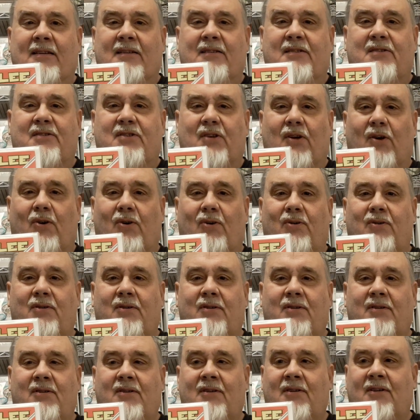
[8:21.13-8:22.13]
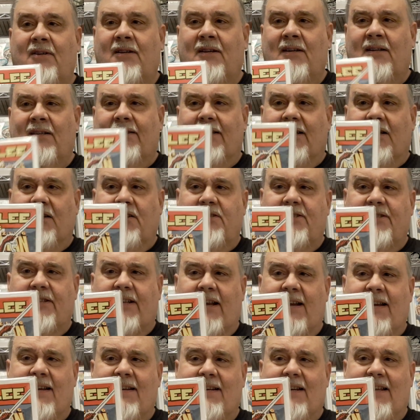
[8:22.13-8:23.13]
So there's
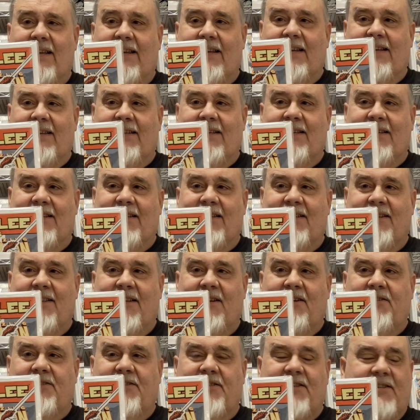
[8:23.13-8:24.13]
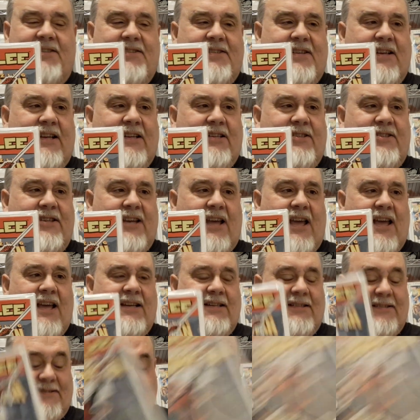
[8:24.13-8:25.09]
Stan Lee. There's his headshot.